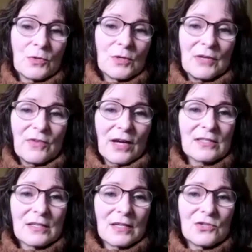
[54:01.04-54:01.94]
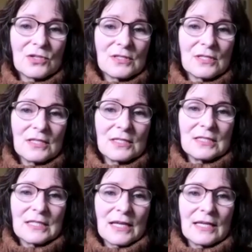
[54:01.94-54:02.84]
would be vaccinations,
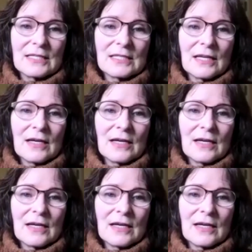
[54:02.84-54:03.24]
is that